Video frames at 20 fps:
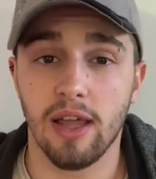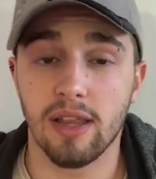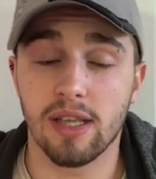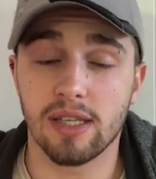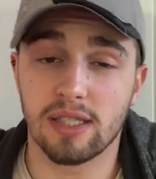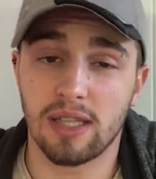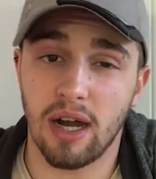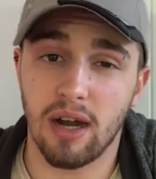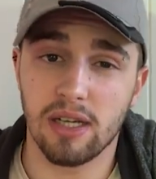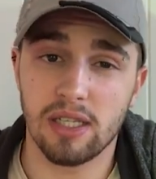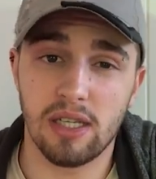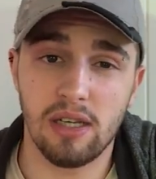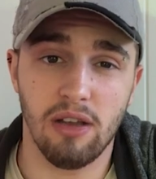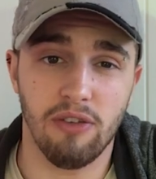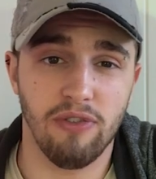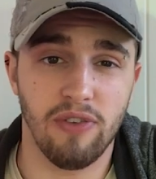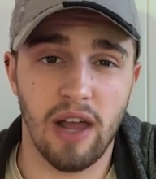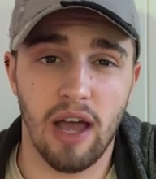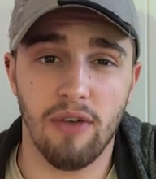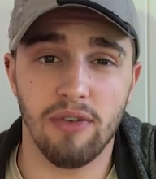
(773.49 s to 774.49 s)
The
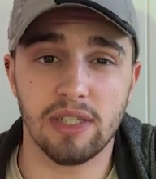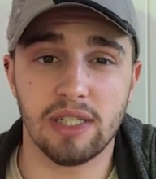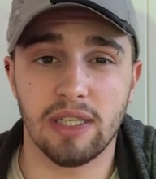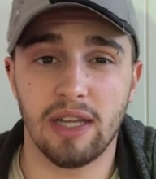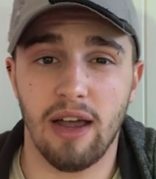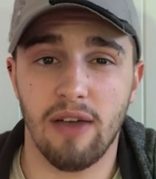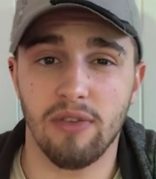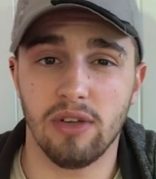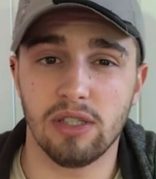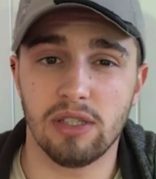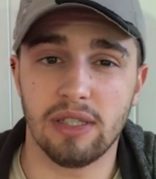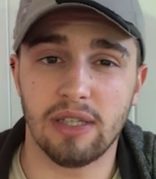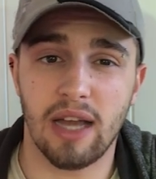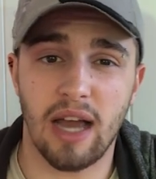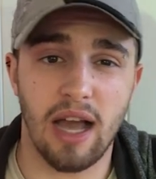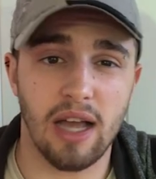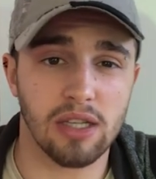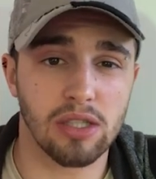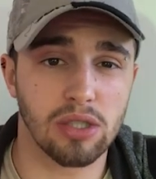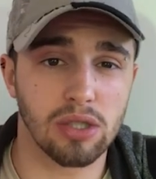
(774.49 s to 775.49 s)
Sarracenia flowers can have those
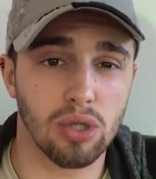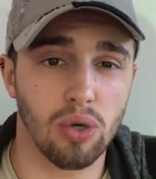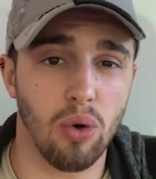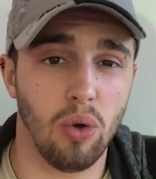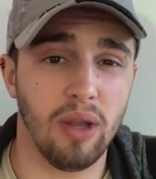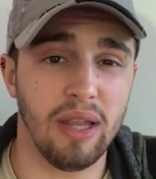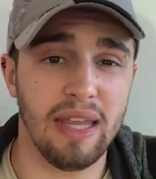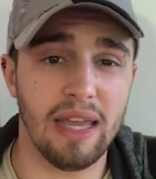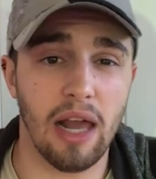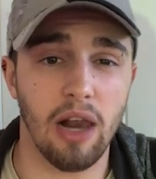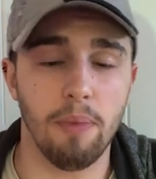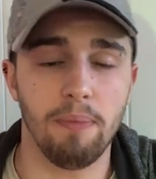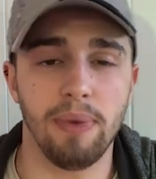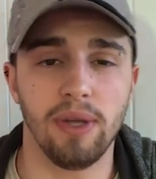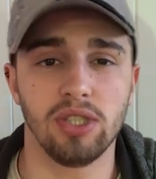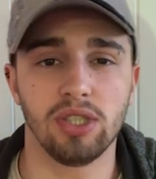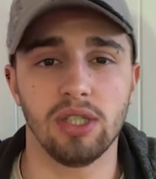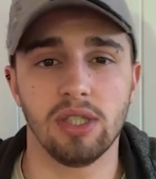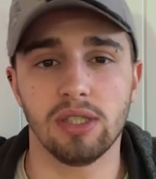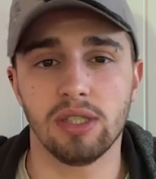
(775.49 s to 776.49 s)
nice tall yellow
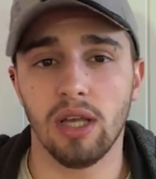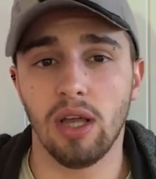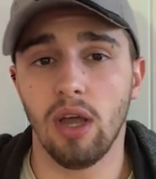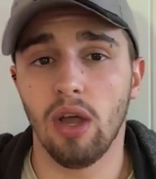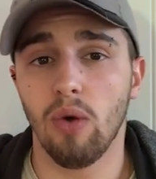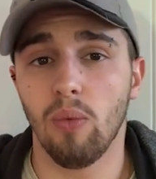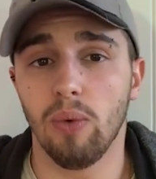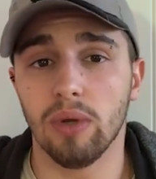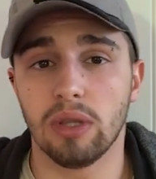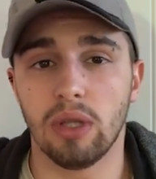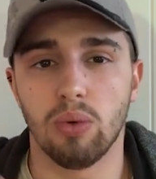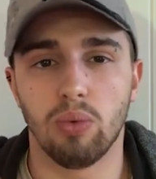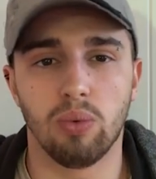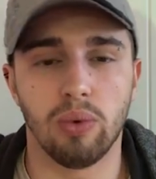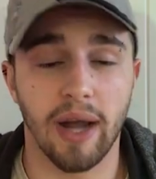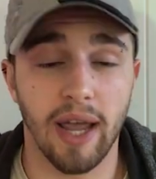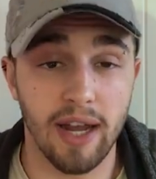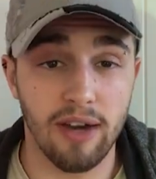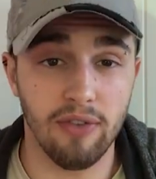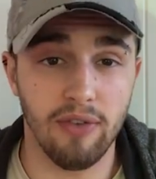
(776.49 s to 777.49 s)
pictures with the
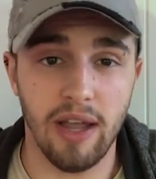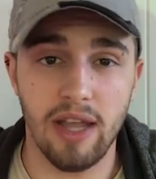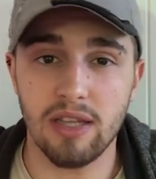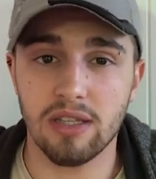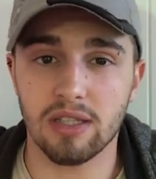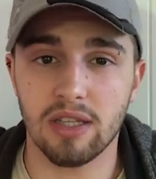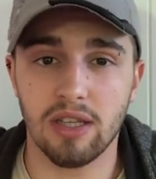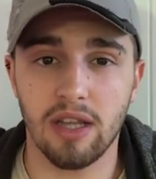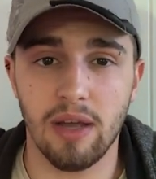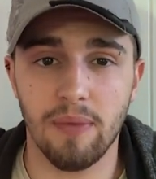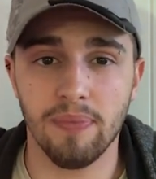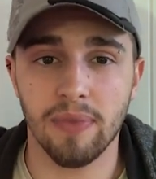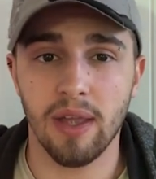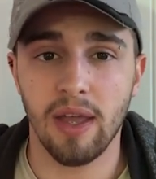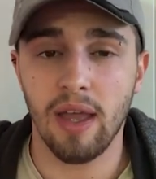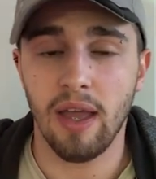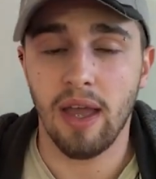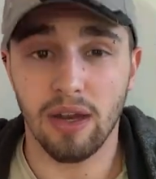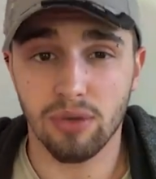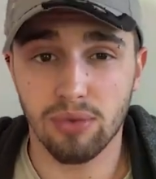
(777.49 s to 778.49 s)
red veins on them.
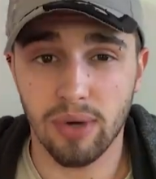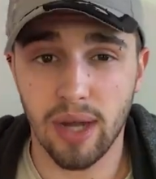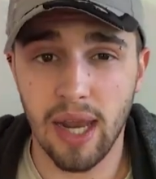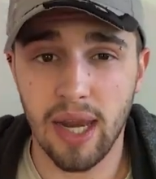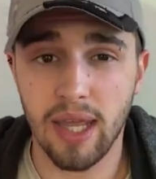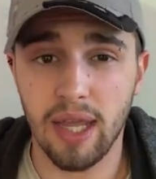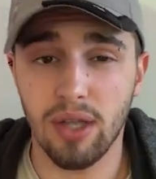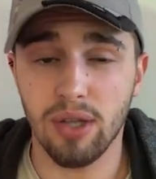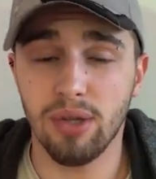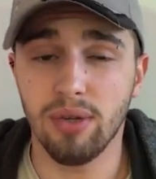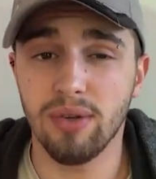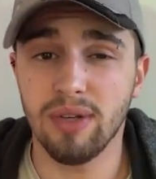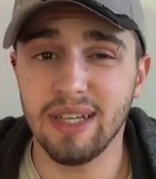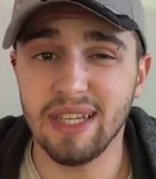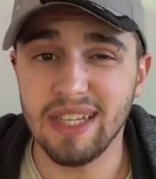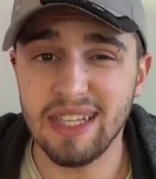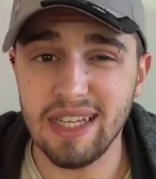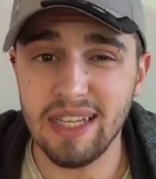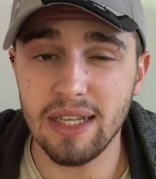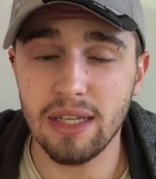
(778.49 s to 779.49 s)
And really, you
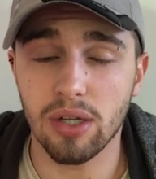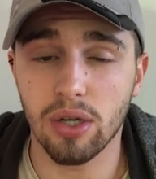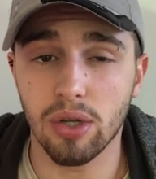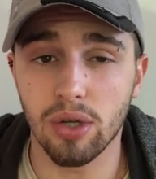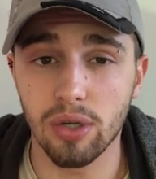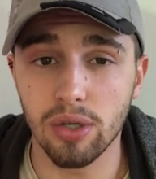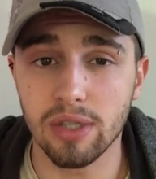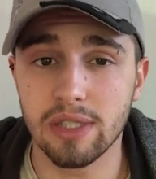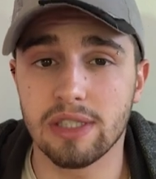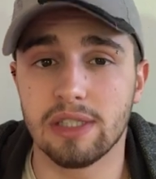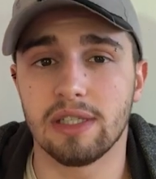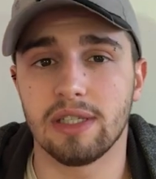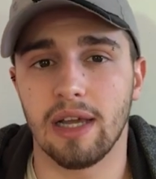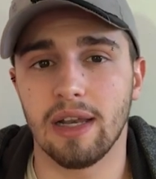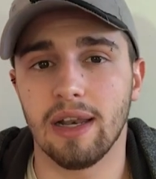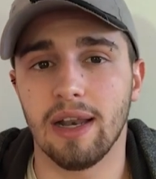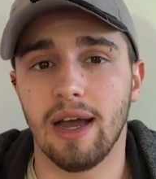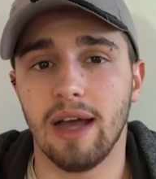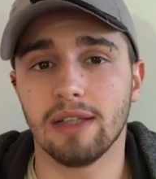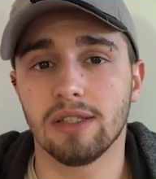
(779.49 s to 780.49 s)
need good
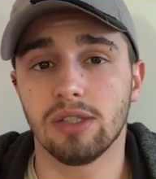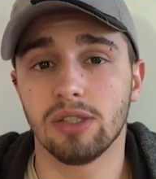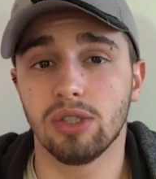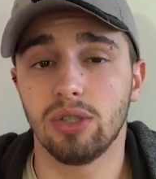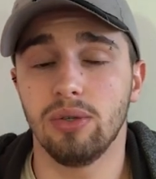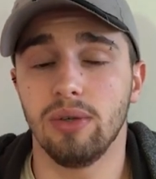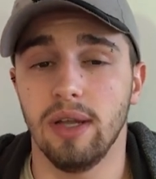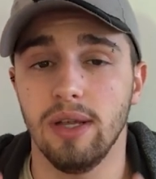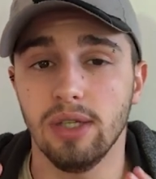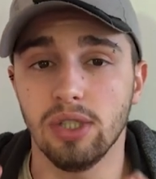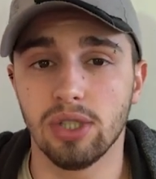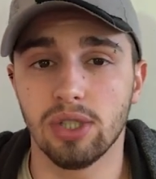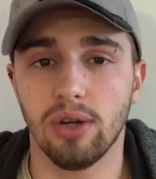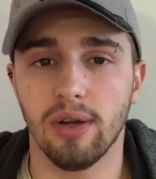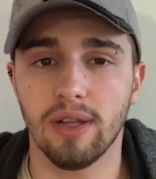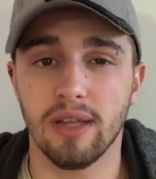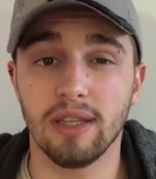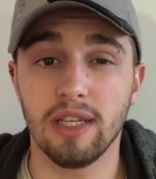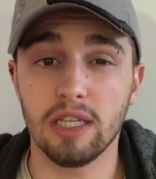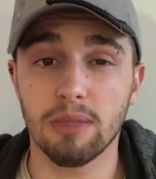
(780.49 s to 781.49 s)
sunlight to
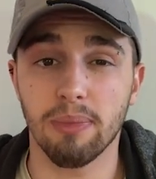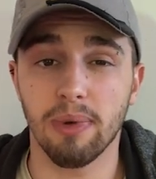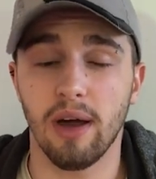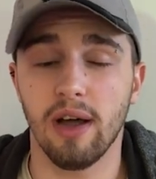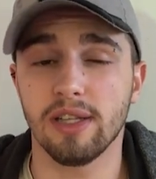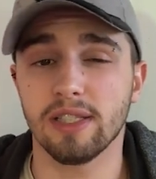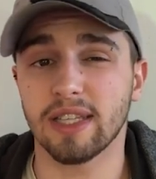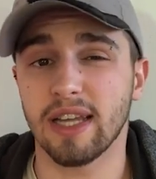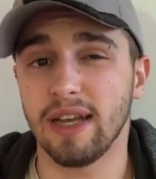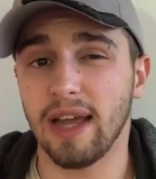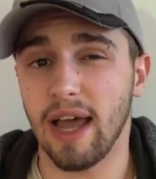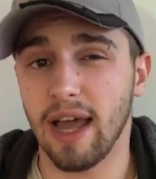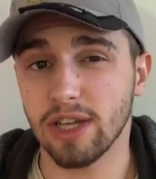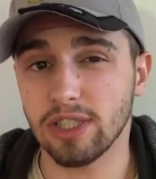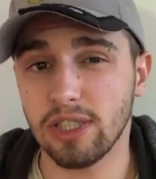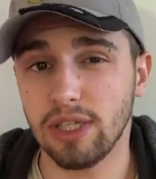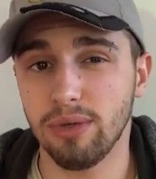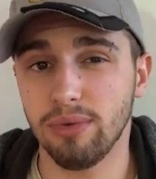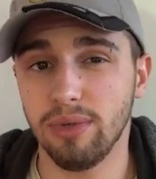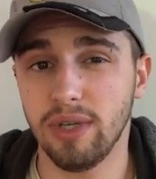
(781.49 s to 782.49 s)
ensure that these plants can
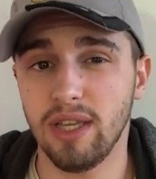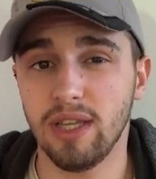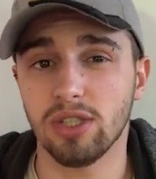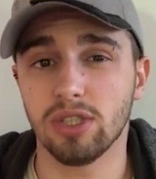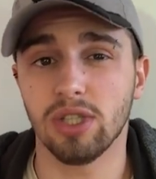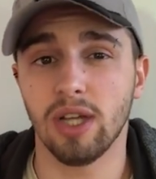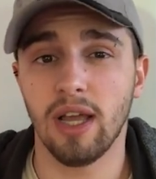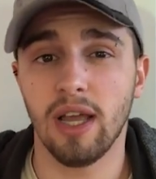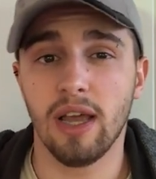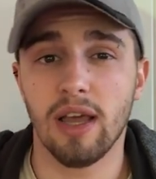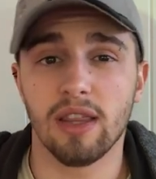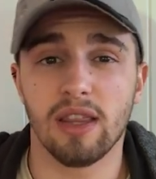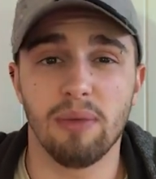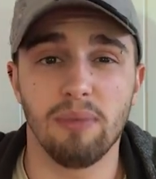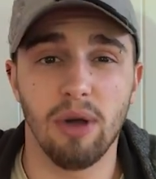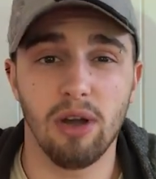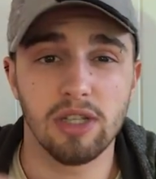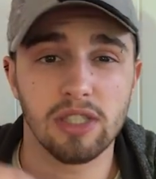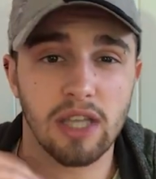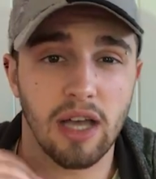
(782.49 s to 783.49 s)
actually reach the
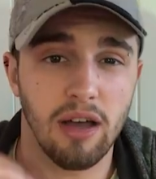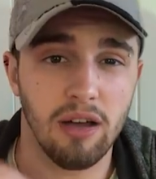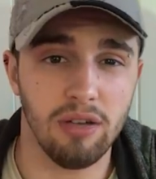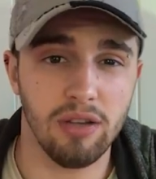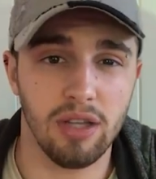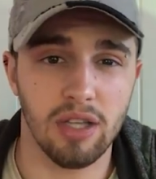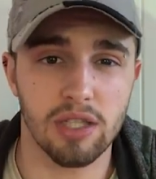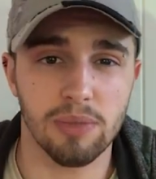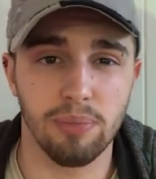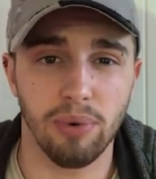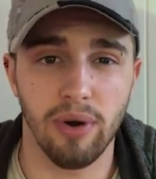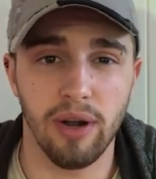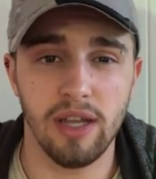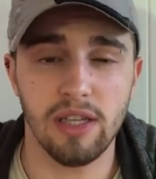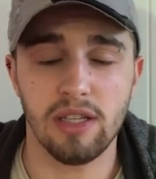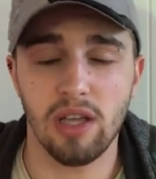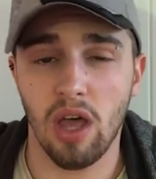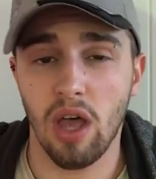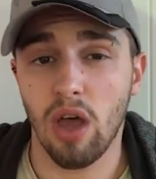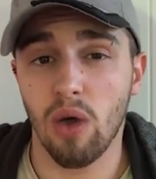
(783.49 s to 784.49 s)
most healthiest
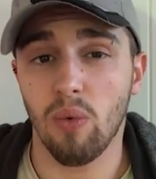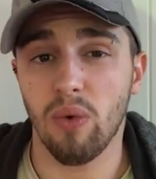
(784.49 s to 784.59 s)
point